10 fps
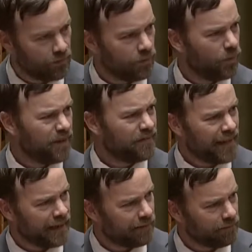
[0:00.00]
"What does
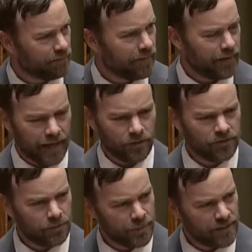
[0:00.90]
that
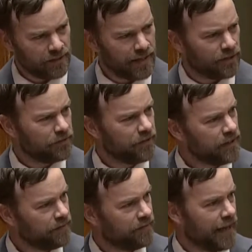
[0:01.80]

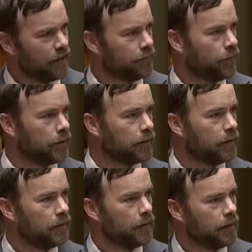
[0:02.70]
LGBTLT stand for?"
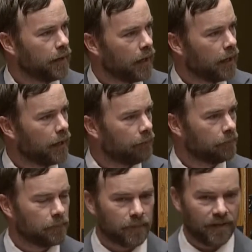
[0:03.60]
I
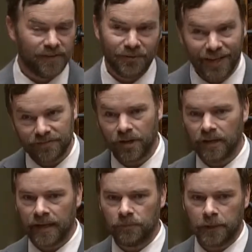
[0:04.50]
said, "Well, it's
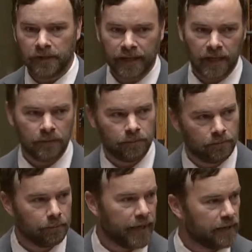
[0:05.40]
not lesbian, gay,
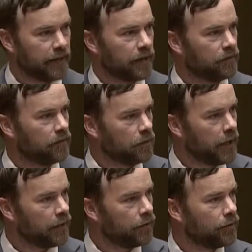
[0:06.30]
bacon, lettuce, and
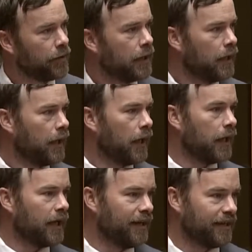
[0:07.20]
tomato.
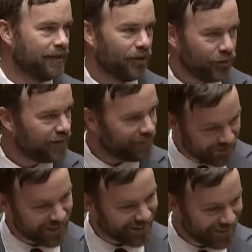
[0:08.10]
It's
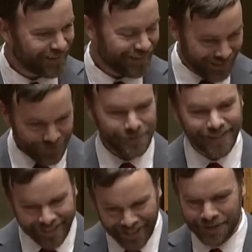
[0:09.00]

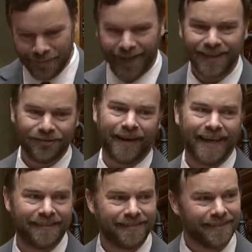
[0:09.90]
lesbian, gay, bi,
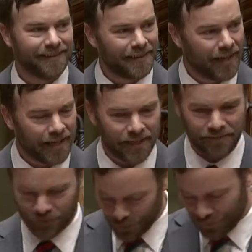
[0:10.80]
trans,
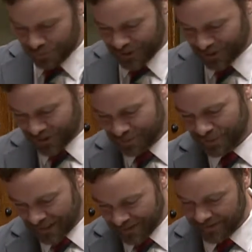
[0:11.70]
two-spirit,
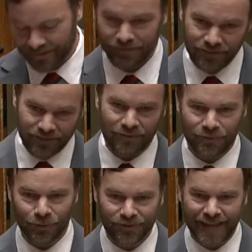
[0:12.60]
plus. Some
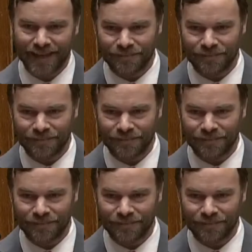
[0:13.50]
folks add